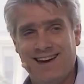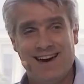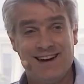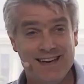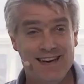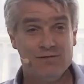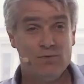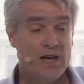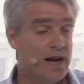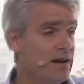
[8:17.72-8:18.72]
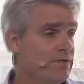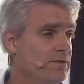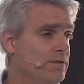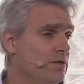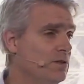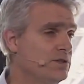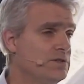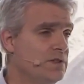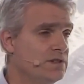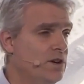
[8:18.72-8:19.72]
And again, we have lots
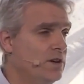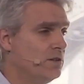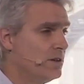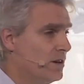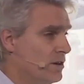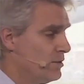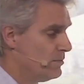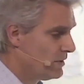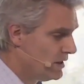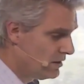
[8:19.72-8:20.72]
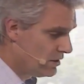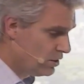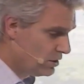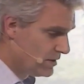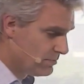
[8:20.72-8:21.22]
of this going on in our economy.